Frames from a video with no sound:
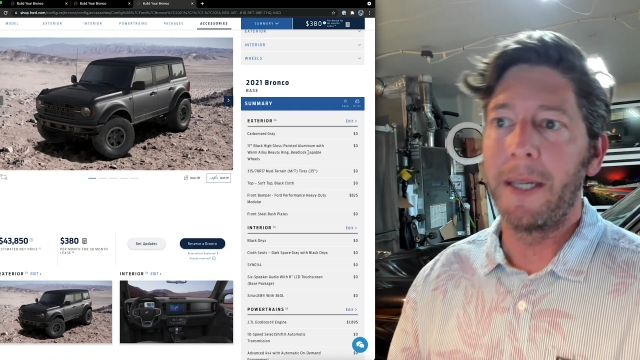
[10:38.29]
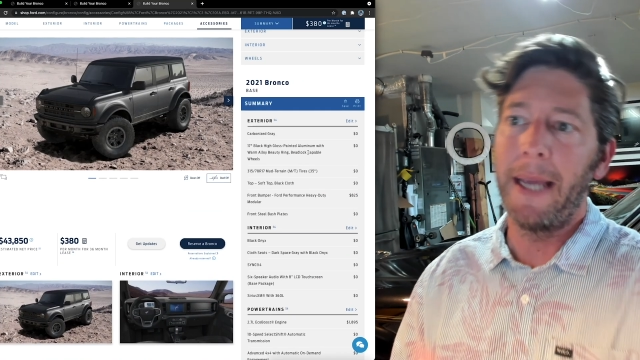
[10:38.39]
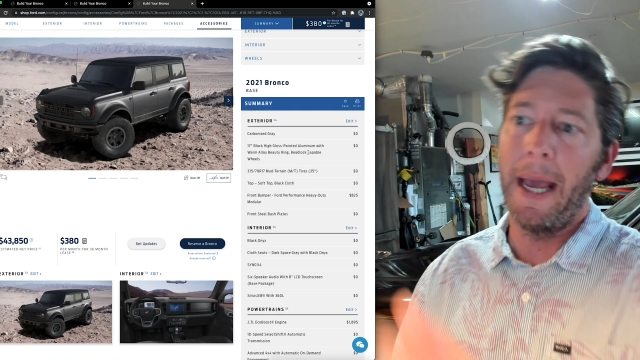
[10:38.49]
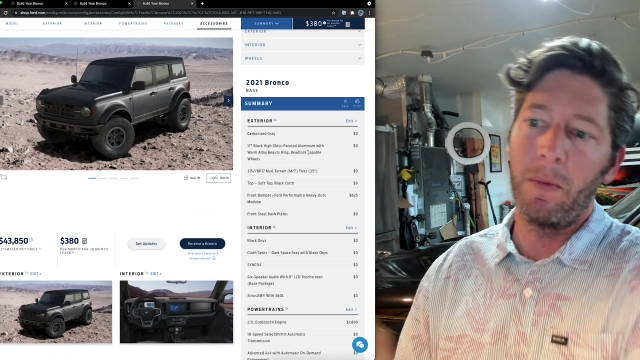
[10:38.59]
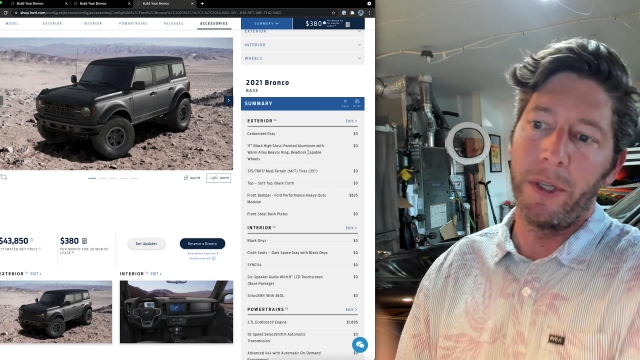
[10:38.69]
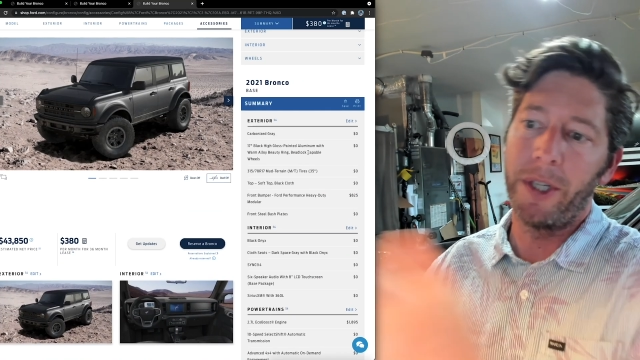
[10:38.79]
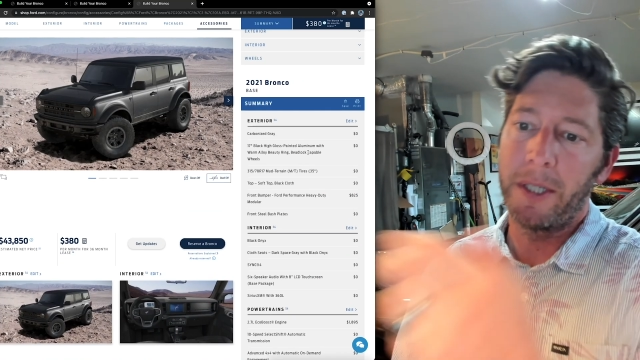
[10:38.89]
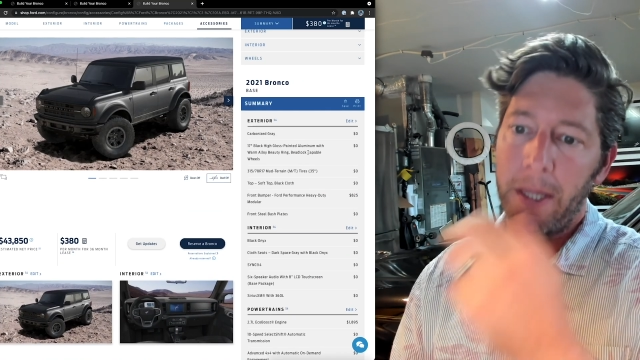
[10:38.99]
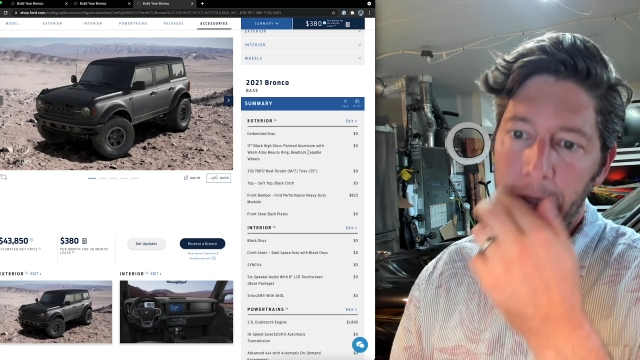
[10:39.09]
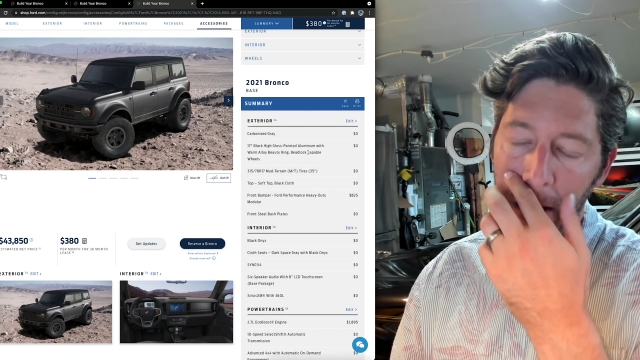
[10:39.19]
to get with
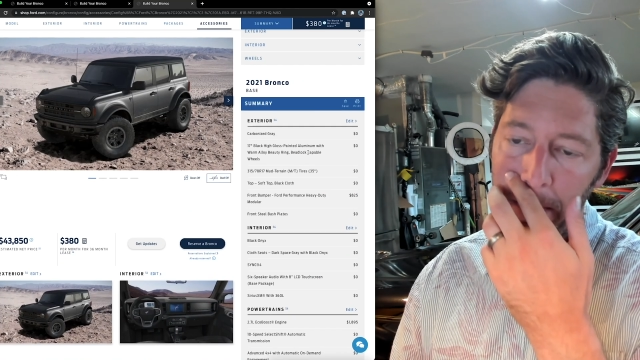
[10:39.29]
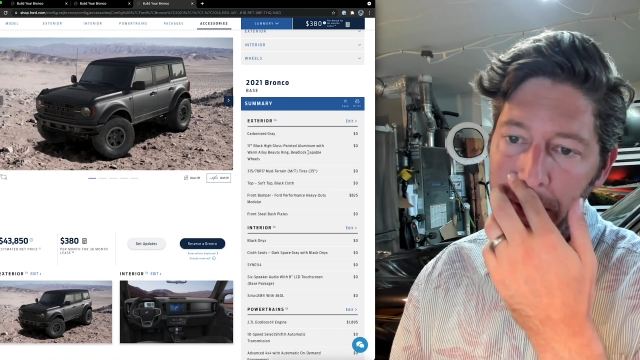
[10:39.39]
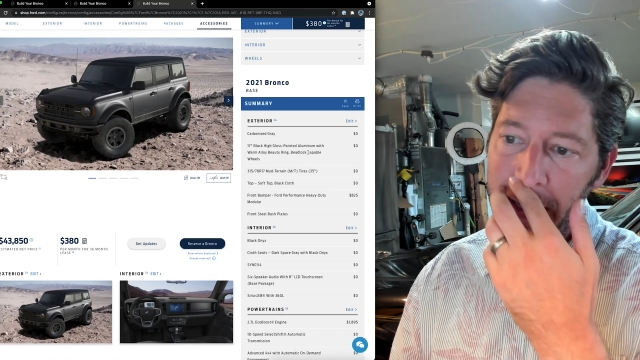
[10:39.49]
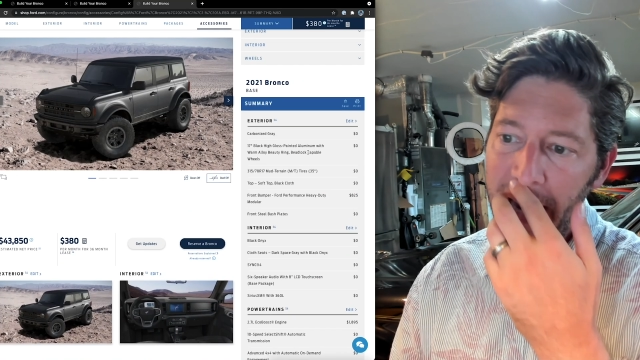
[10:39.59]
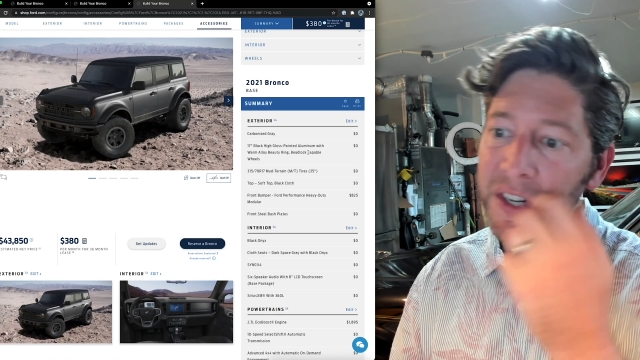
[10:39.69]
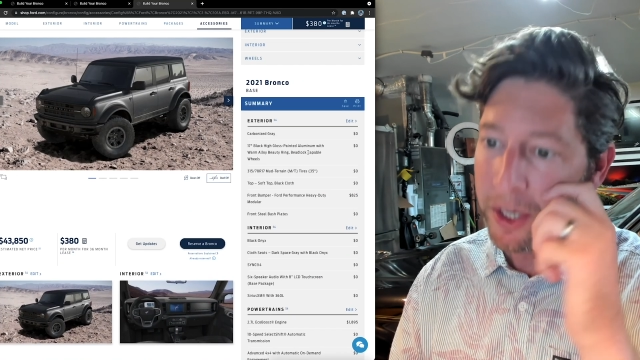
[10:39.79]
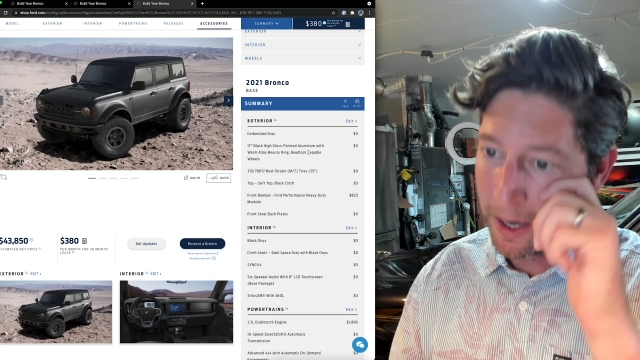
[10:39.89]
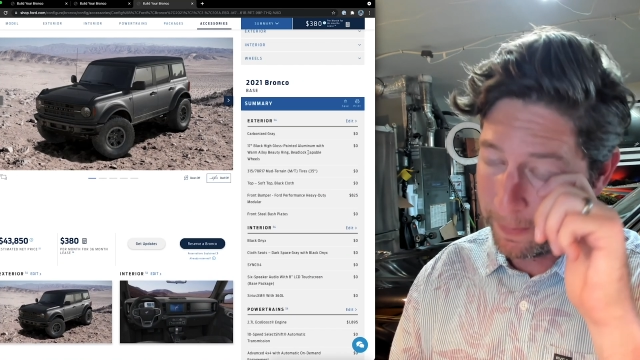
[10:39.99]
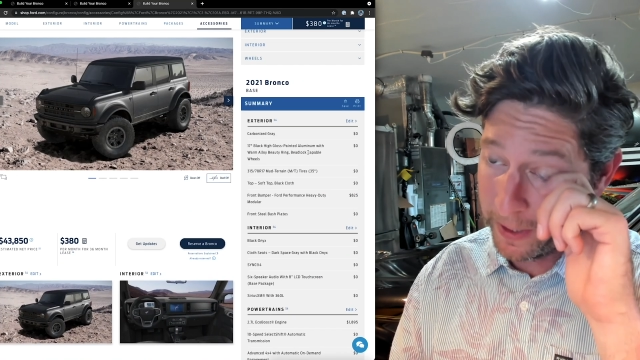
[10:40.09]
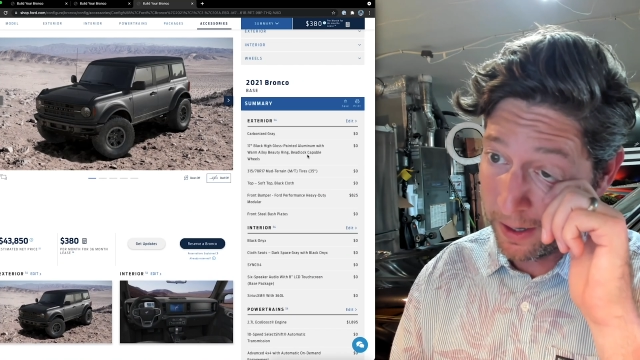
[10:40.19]
just the jump in the engine
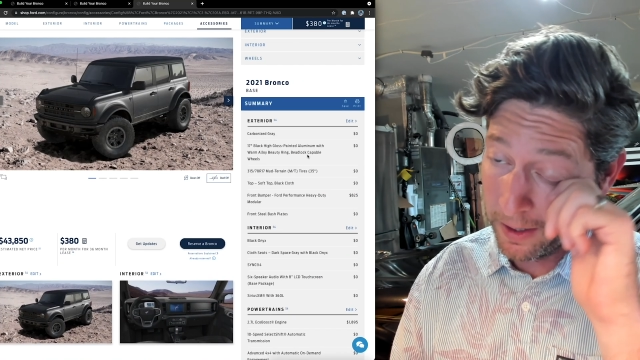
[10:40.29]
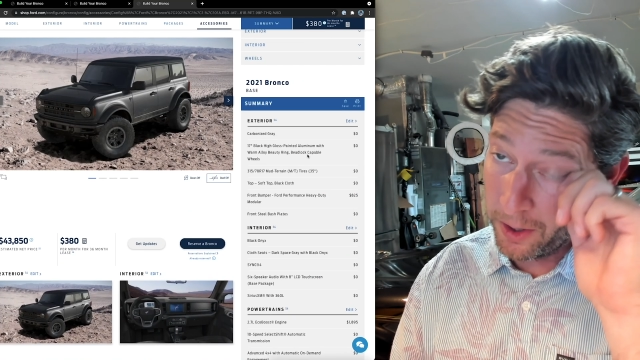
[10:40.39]
up here.